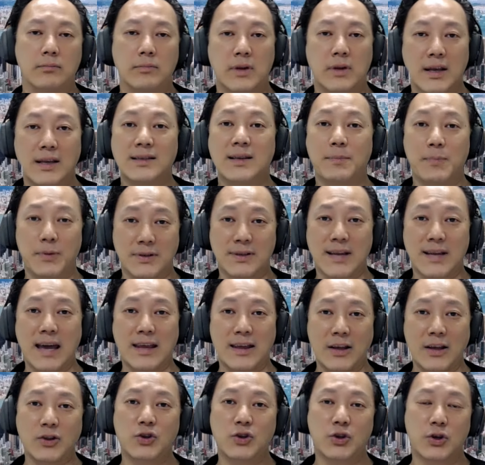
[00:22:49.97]
decent
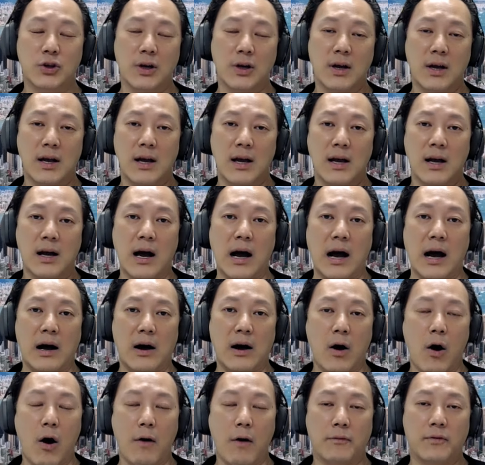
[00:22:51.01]
percentage uh,
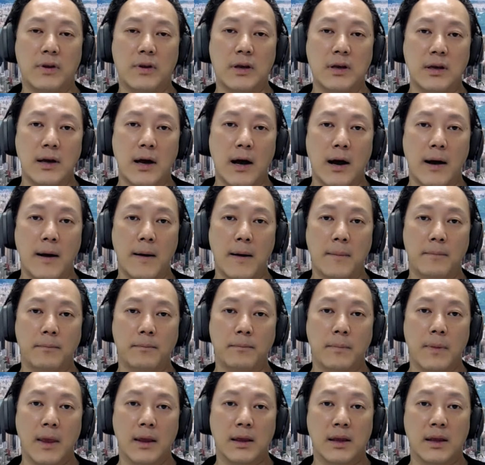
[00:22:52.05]
of the, um,